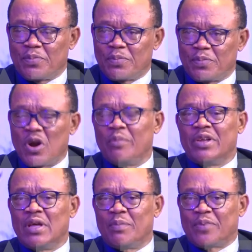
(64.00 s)

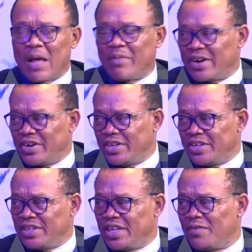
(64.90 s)
primarily
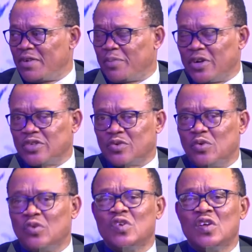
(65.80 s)
in every
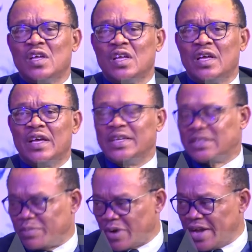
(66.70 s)
political
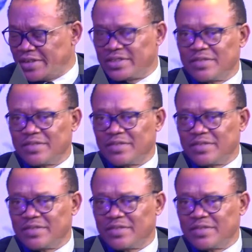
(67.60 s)
enterprise.